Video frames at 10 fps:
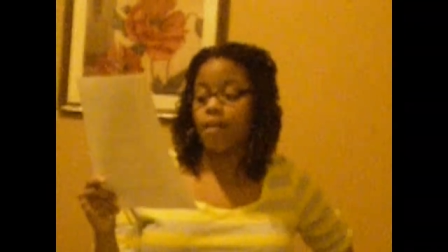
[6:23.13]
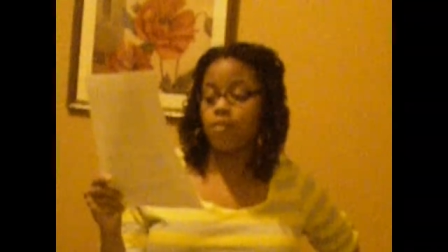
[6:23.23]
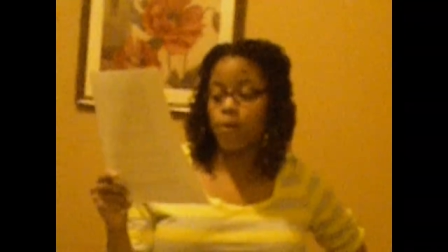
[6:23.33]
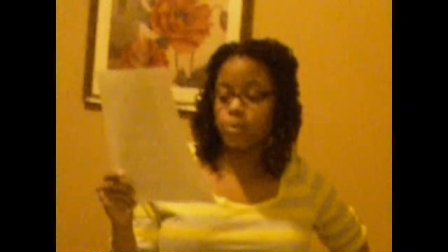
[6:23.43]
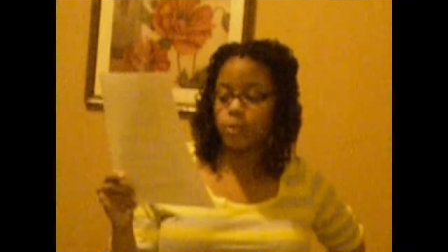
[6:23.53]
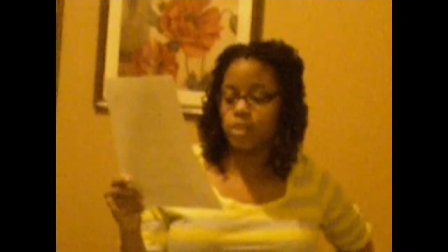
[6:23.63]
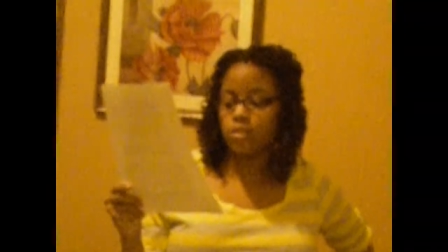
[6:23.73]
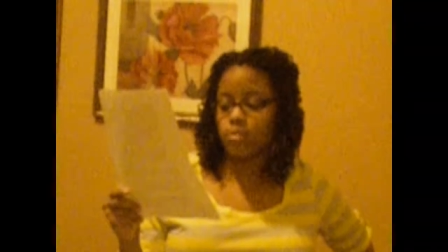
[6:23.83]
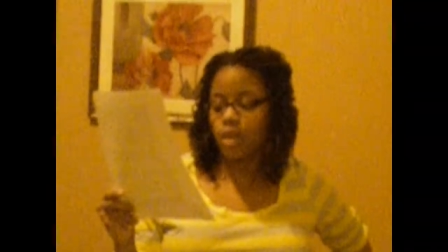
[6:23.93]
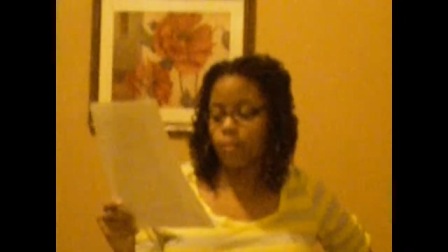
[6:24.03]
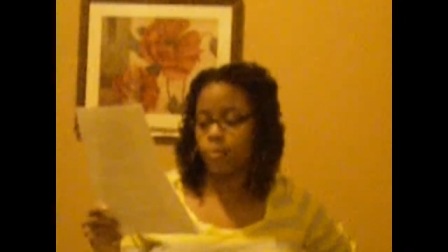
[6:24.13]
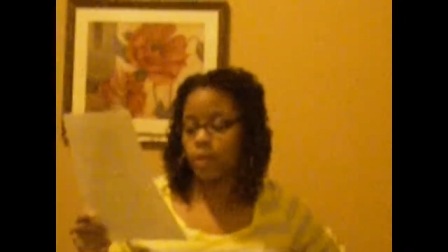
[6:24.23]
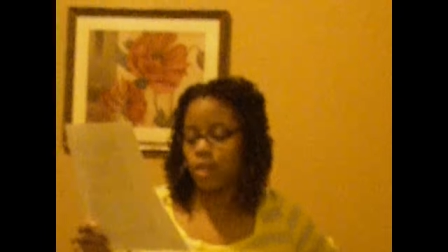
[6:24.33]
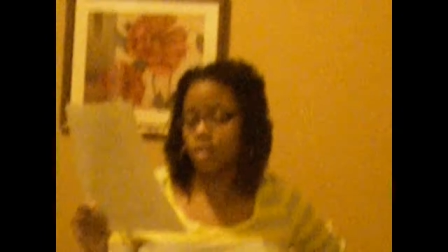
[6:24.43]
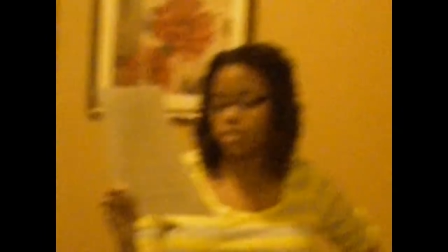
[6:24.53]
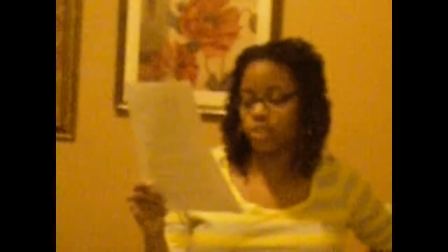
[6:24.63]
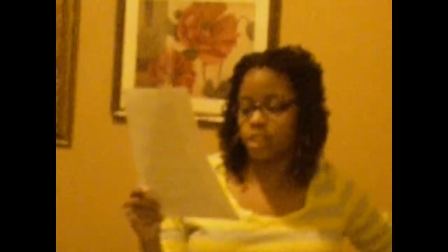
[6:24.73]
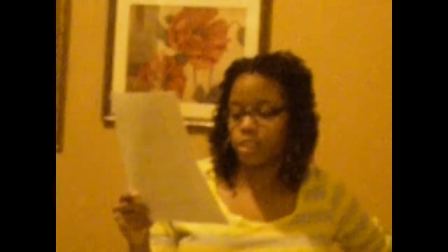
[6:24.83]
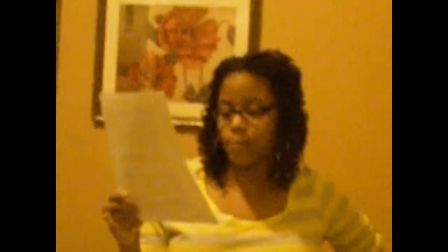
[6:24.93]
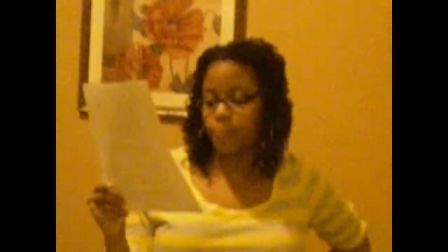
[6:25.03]
I've always wanted to become a
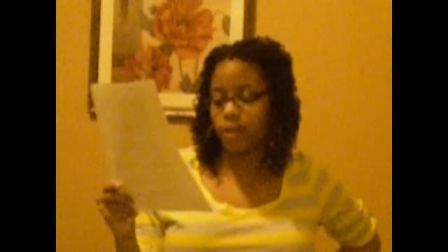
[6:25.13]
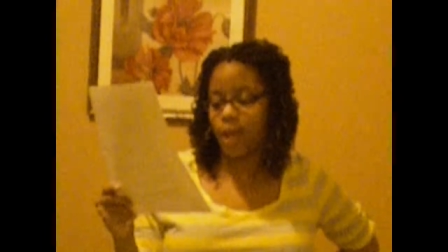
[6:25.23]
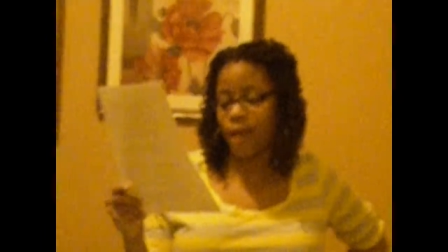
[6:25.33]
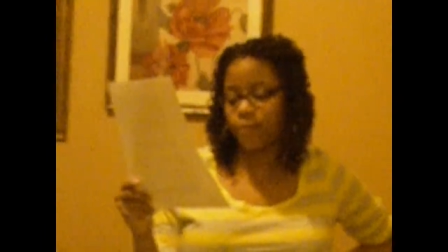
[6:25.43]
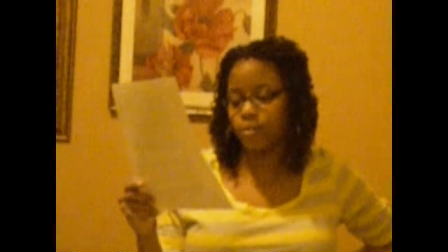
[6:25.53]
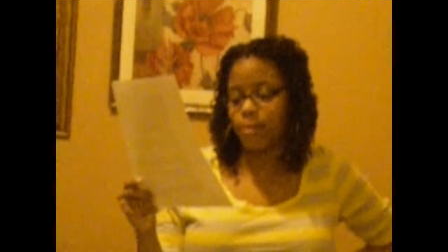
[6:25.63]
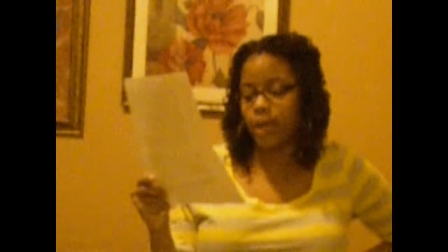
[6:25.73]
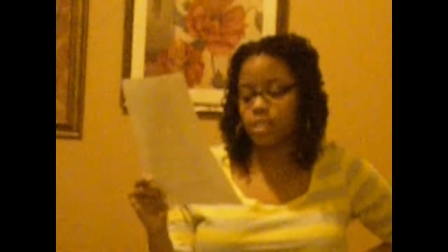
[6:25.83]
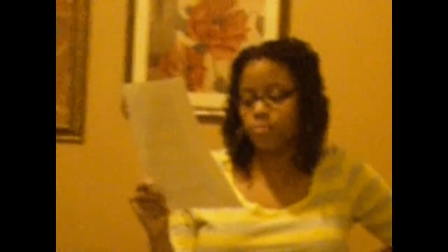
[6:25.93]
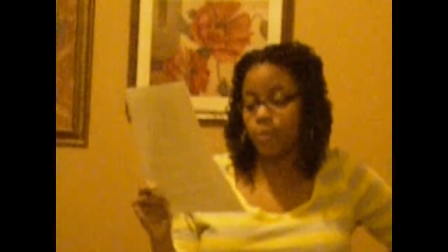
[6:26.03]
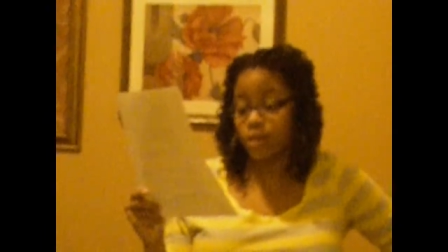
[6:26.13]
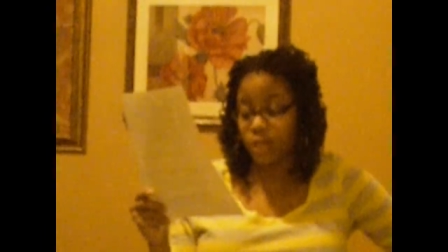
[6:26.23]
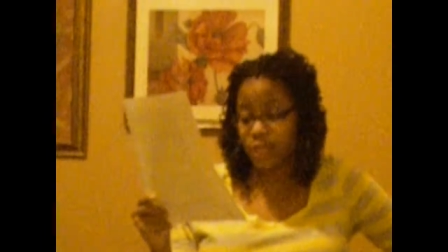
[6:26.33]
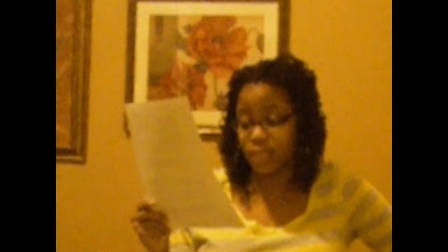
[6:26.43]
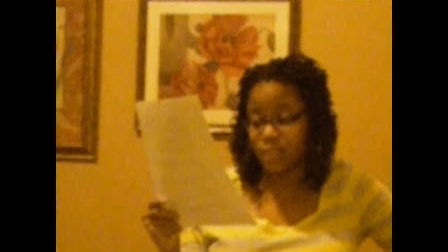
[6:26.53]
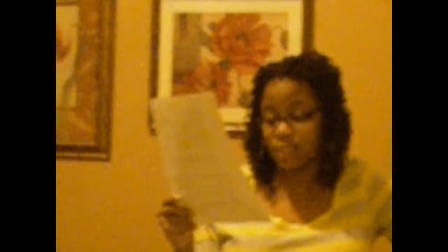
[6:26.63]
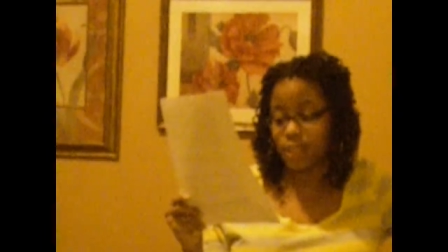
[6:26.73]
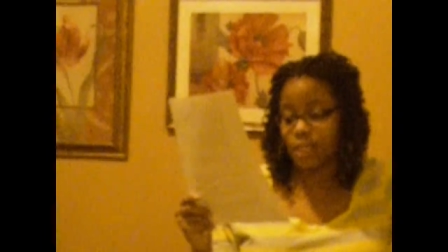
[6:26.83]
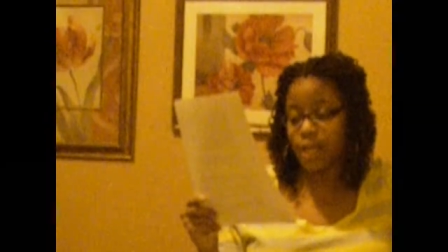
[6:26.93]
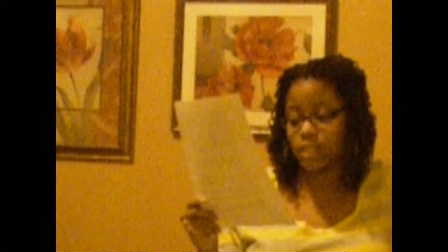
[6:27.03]
pediatrician, but after my experience,
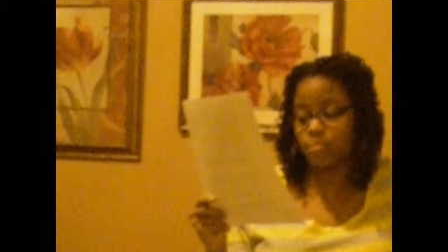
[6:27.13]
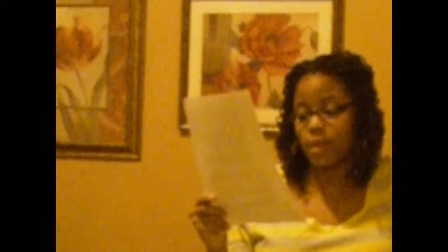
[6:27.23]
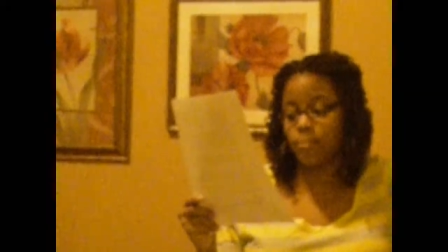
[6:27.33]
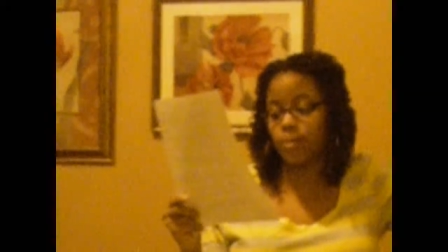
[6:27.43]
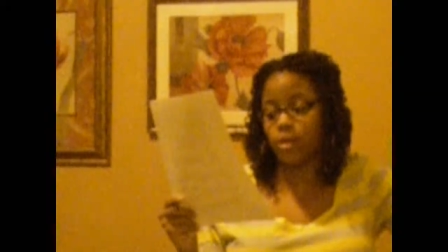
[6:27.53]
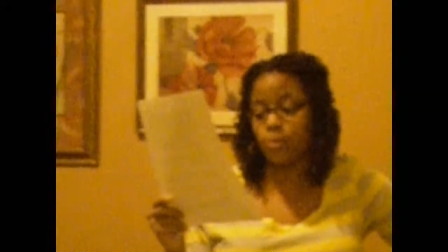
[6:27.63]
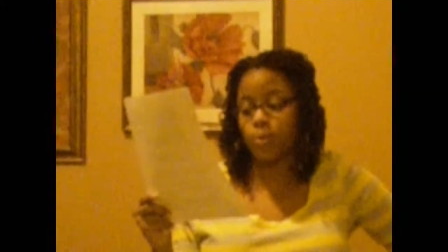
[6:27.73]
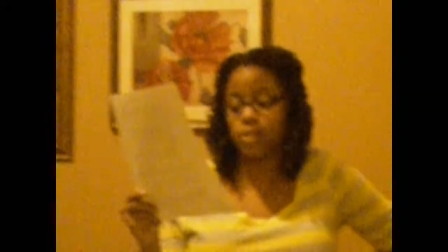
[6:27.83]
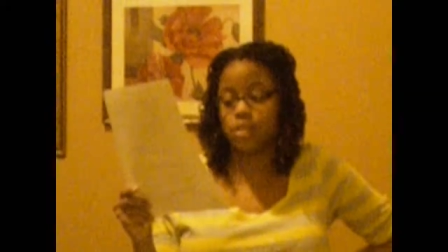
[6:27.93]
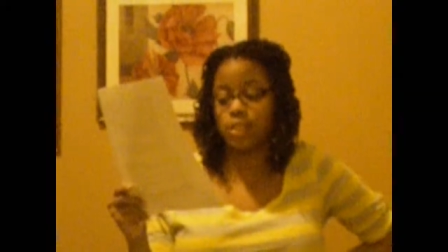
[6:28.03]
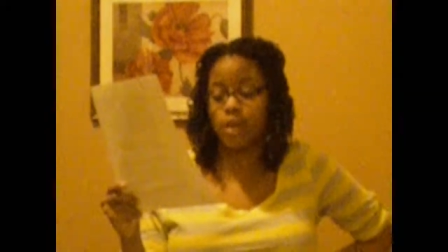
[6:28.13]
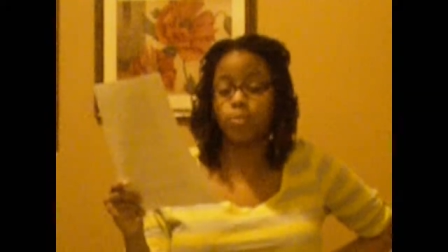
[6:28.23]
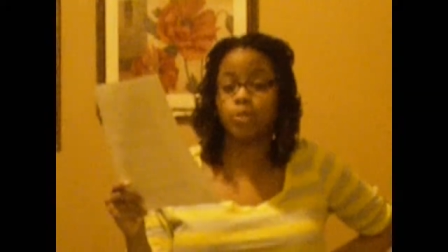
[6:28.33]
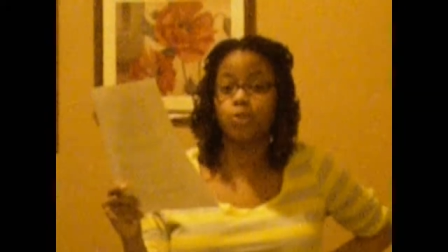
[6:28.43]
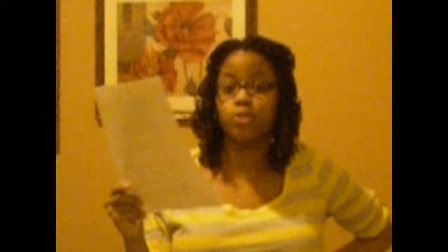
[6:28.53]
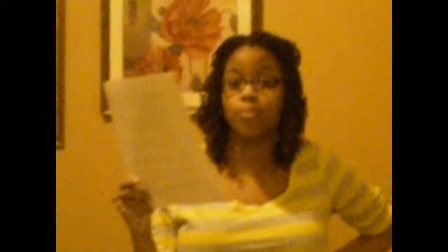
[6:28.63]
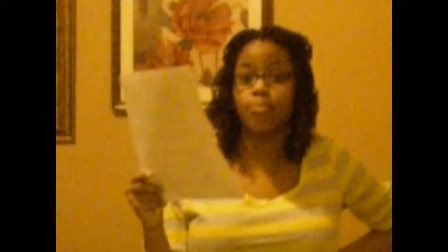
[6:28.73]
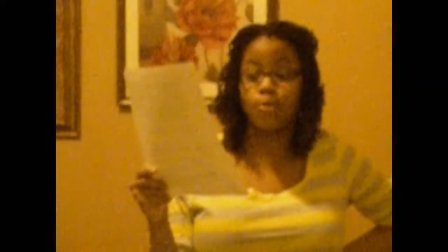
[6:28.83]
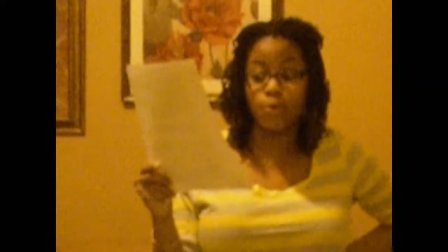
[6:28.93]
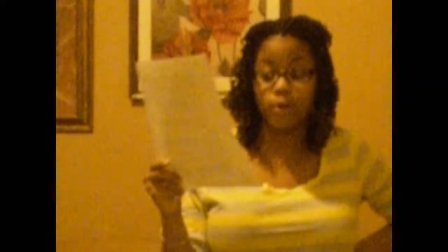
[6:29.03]
it has made me want to help
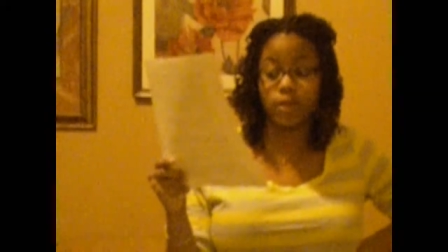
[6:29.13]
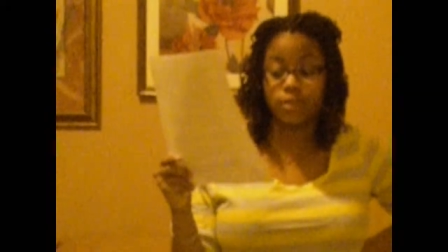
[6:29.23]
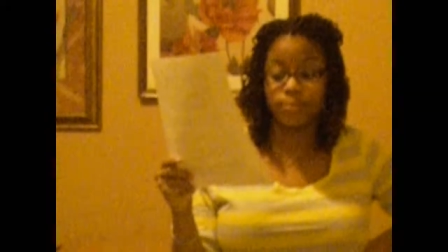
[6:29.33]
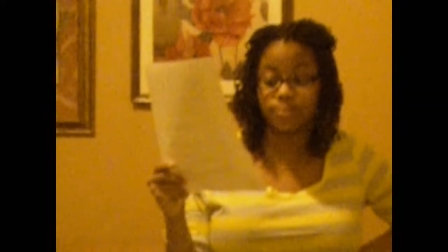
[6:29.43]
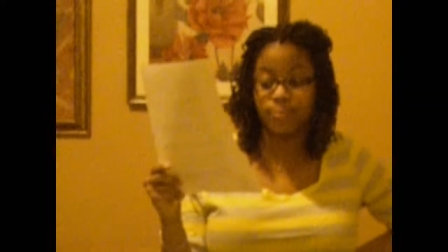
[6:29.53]
children more.